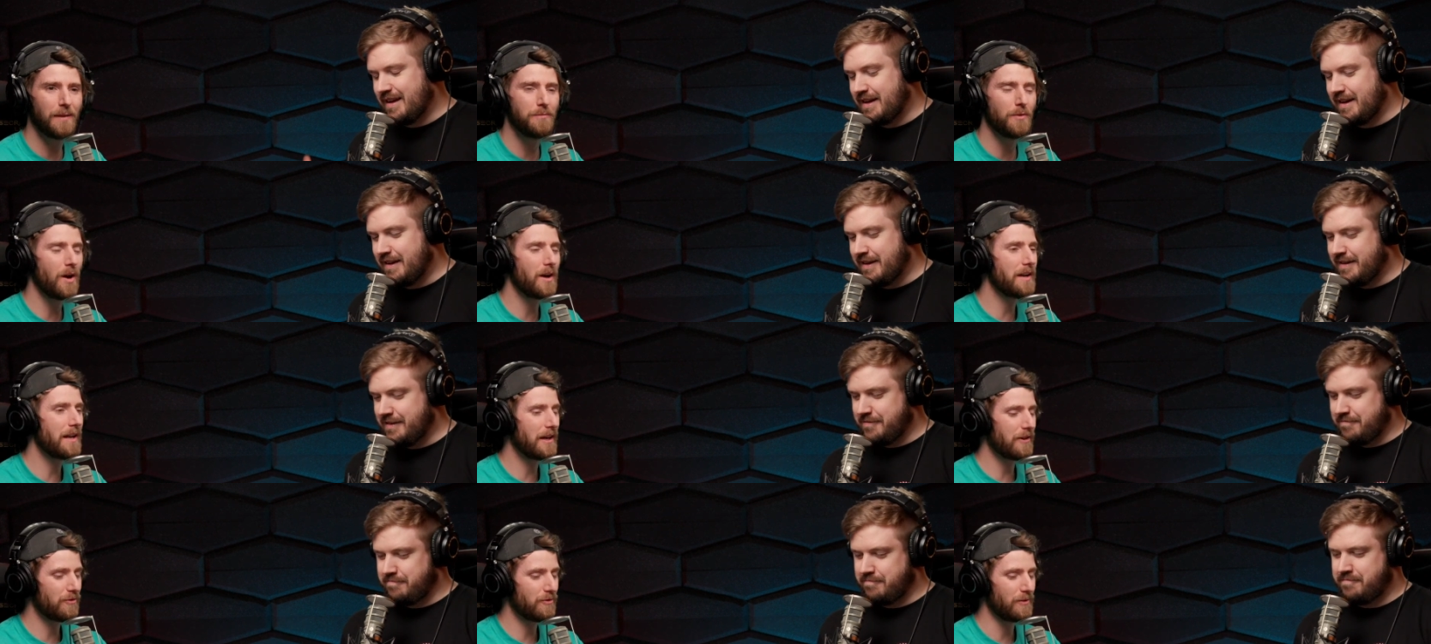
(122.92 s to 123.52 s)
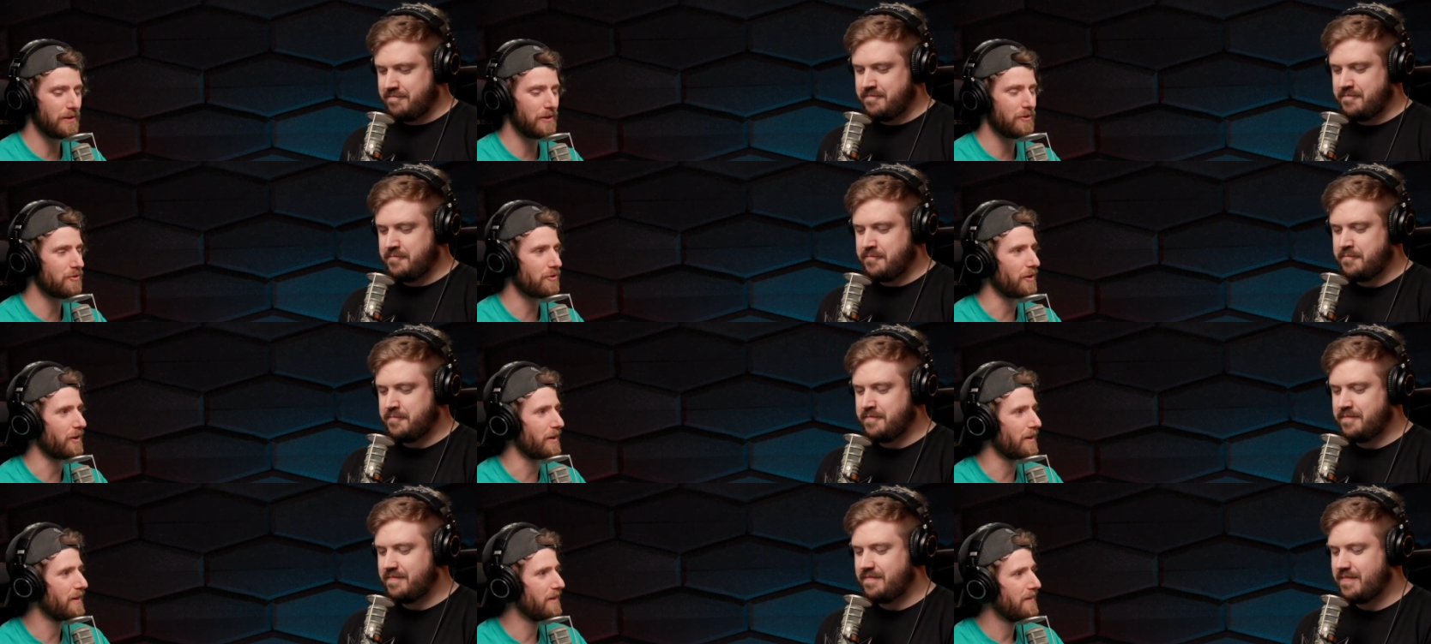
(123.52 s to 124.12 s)
Speaker 1: I'm not actually sure.
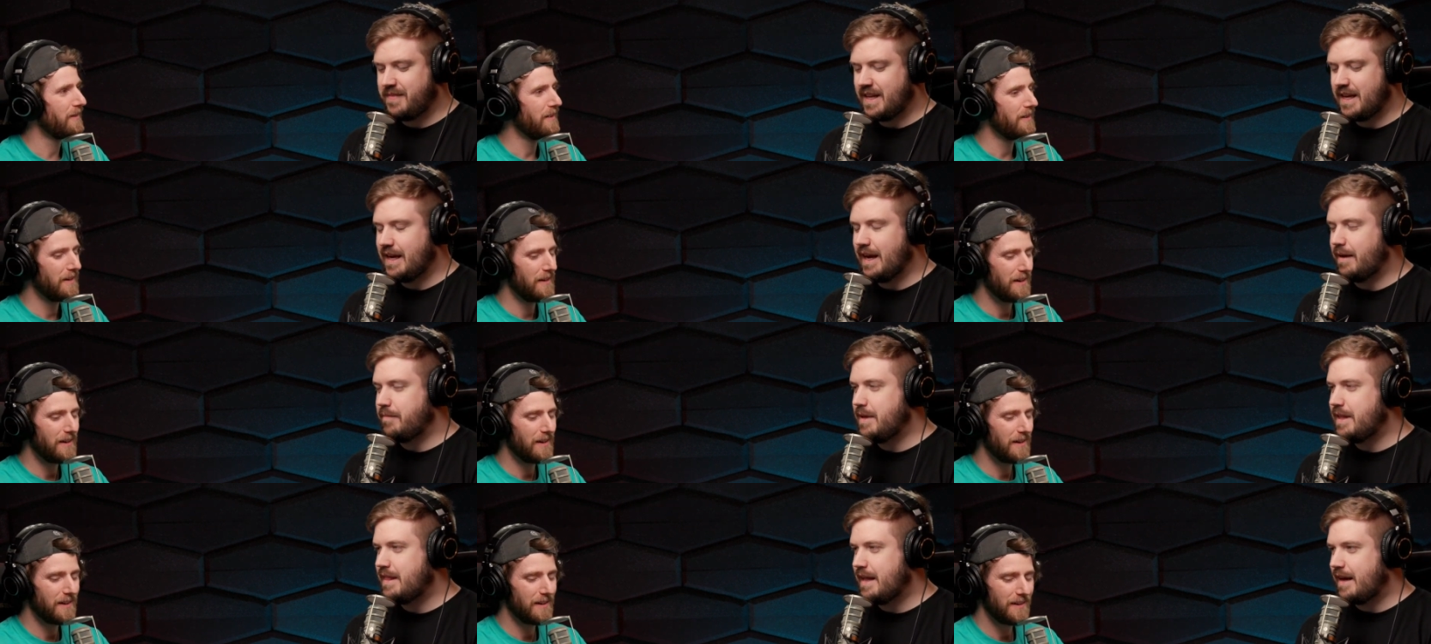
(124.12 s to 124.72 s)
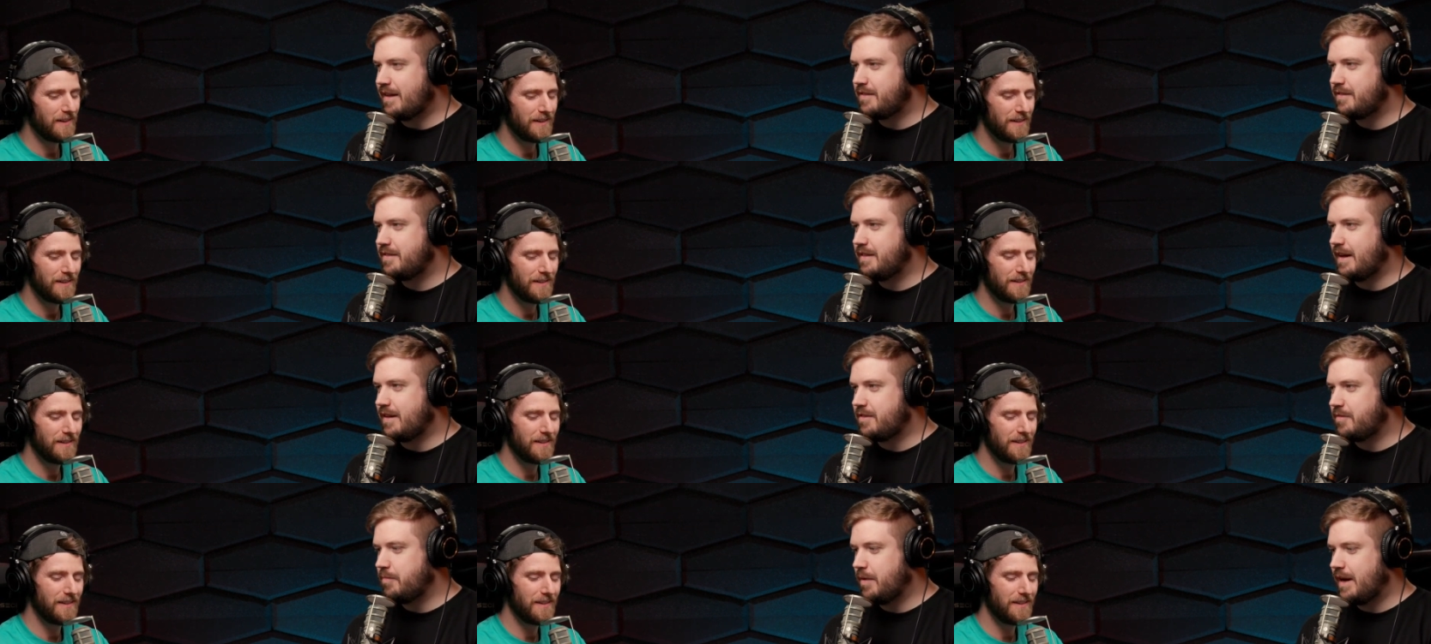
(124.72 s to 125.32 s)
I mean, that's
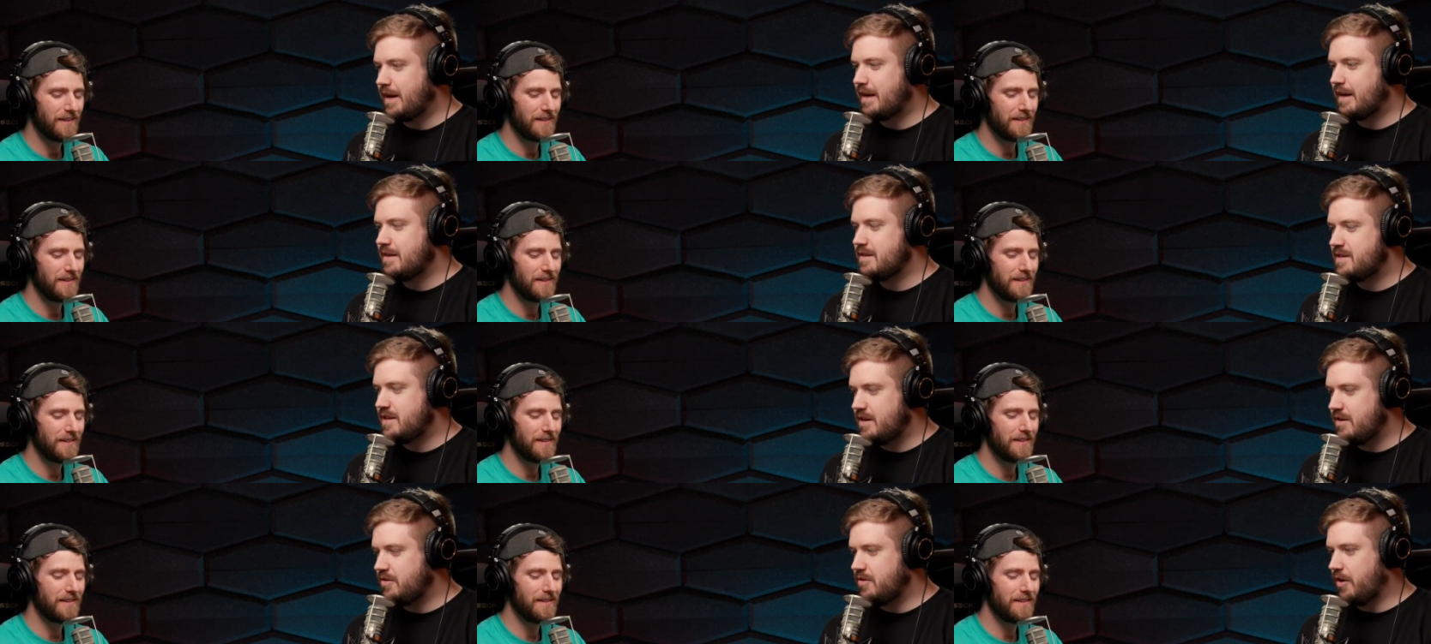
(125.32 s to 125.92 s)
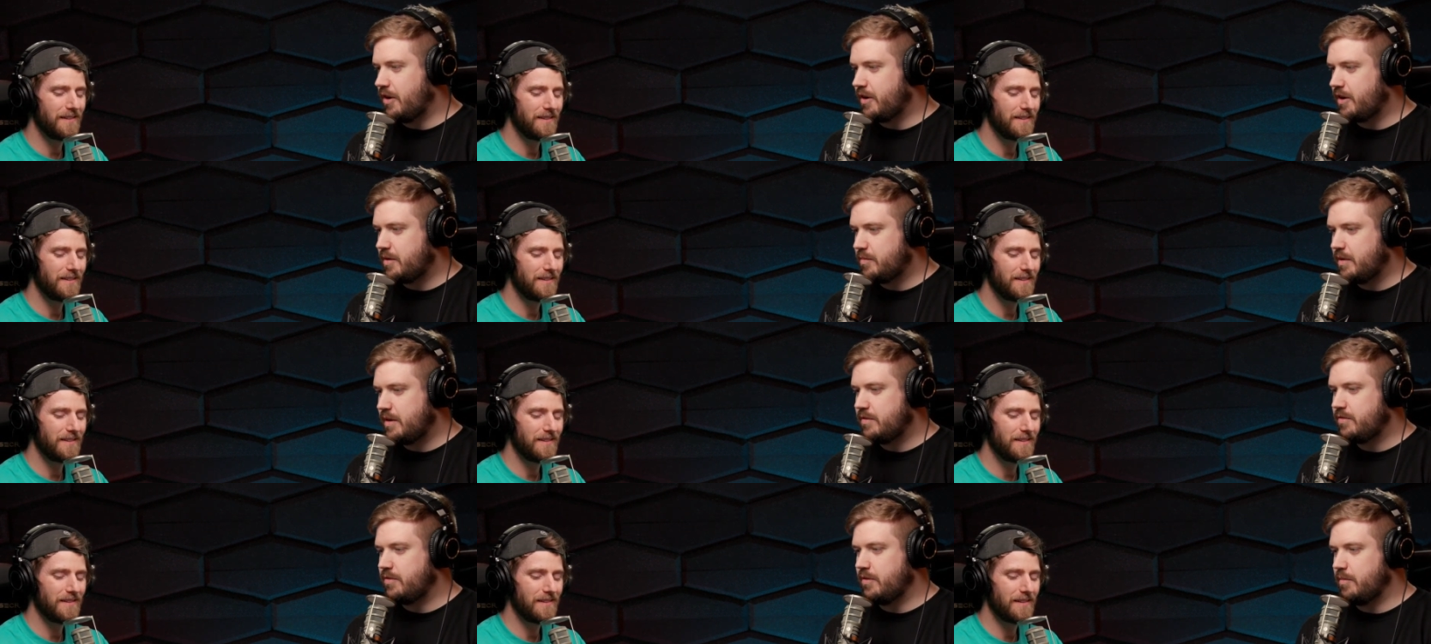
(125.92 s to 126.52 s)
that's my continued argument
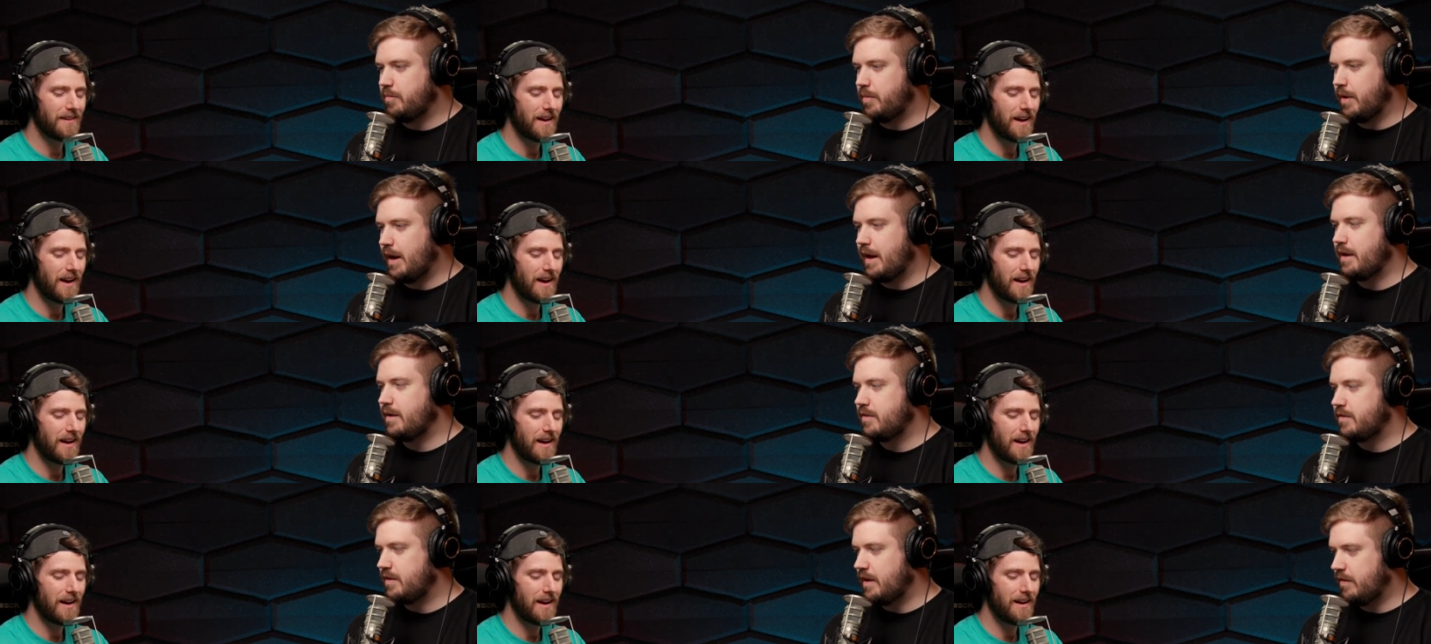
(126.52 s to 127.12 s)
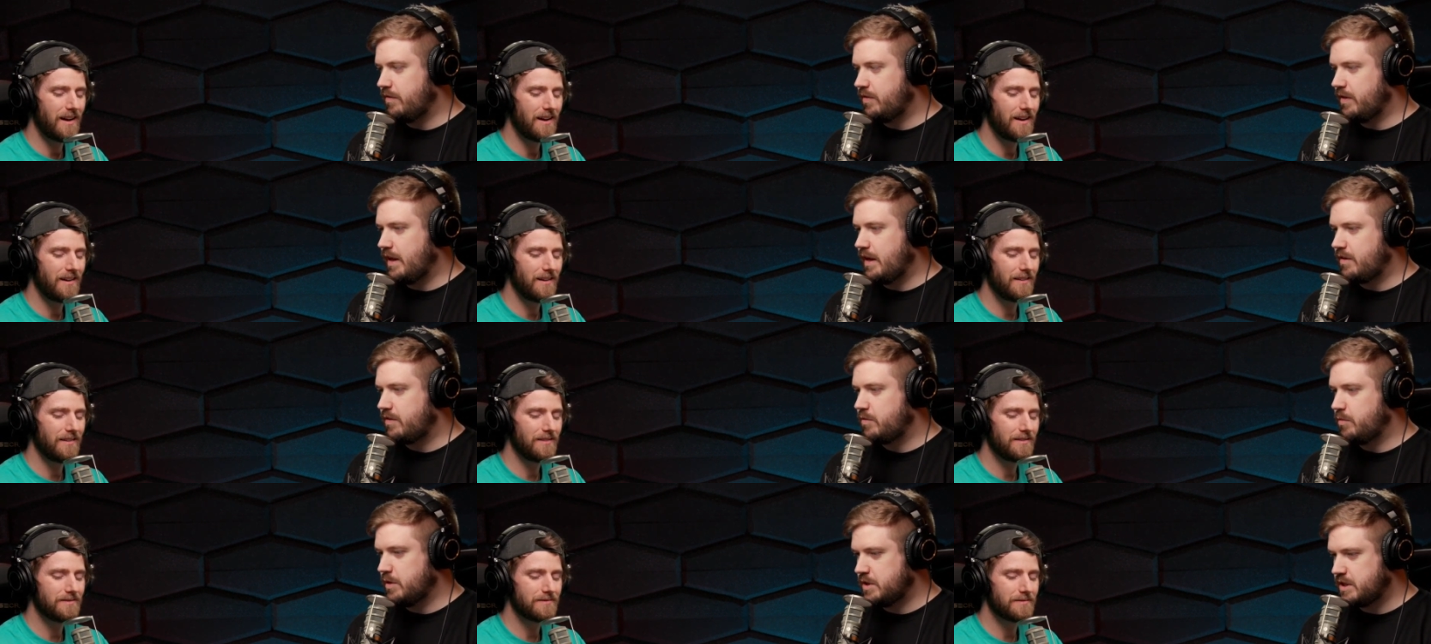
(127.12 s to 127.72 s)
for buying stuff like
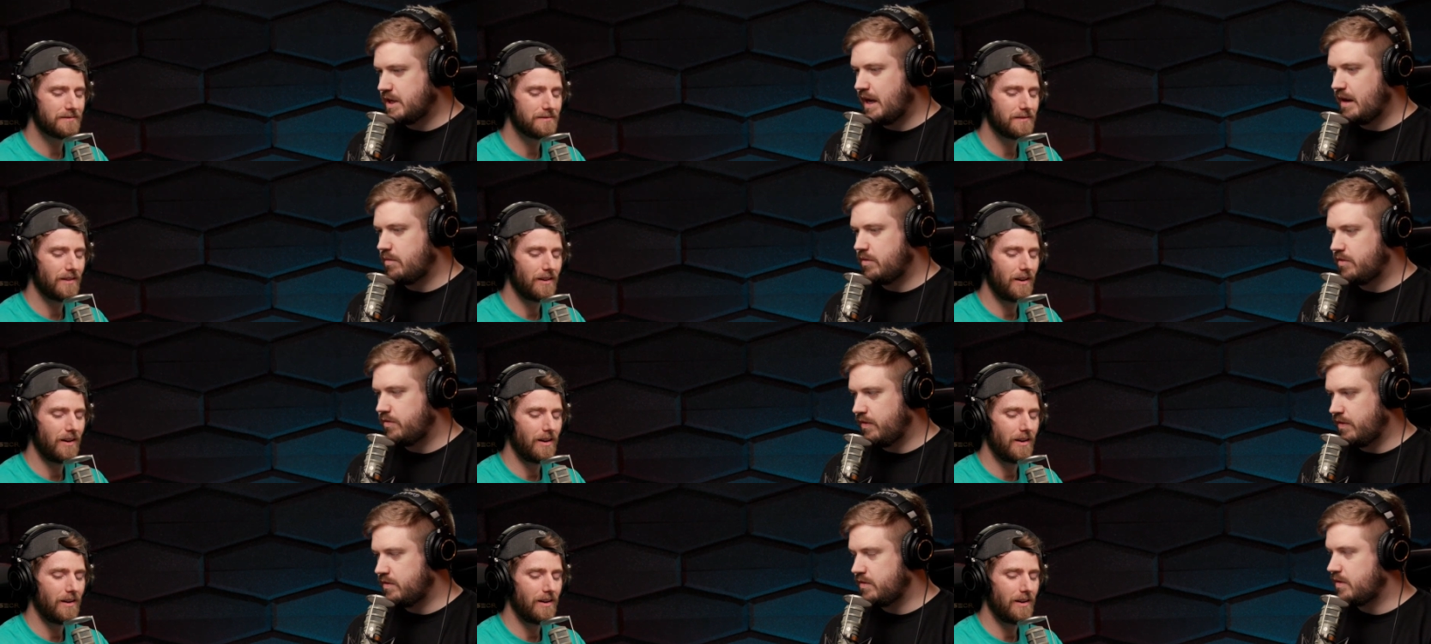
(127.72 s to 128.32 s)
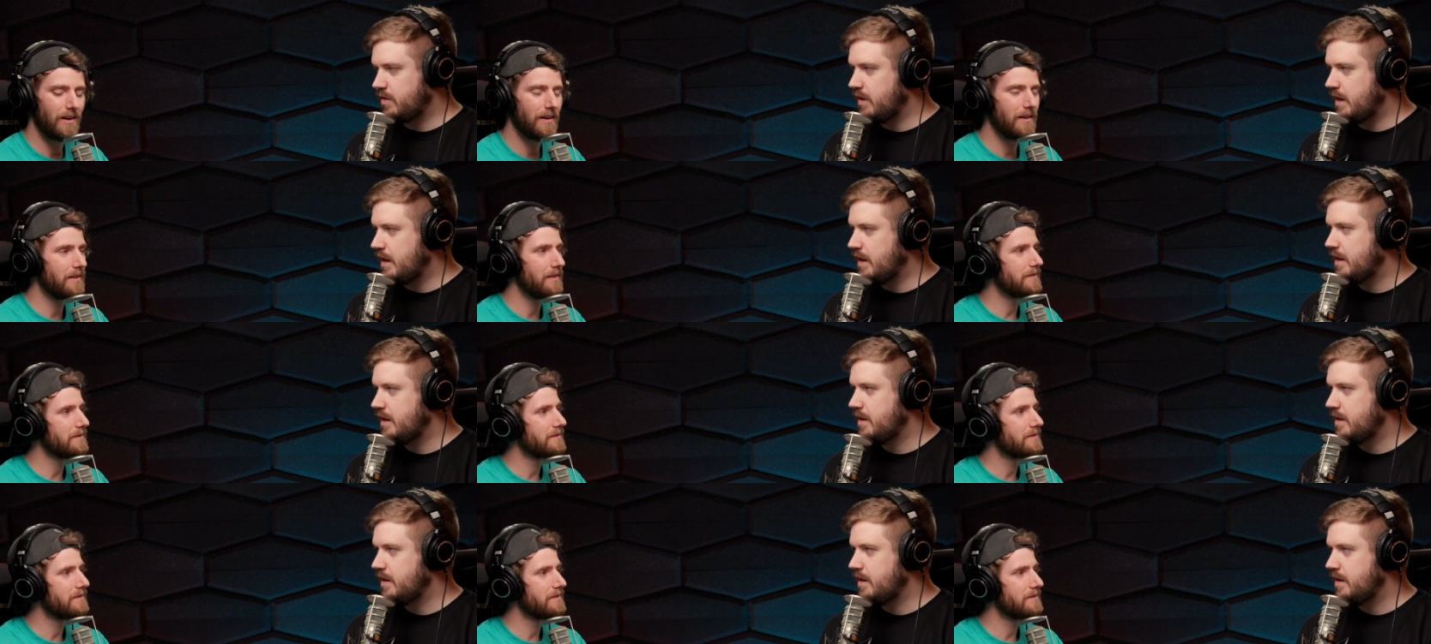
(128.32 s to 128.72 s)
Switch games physically.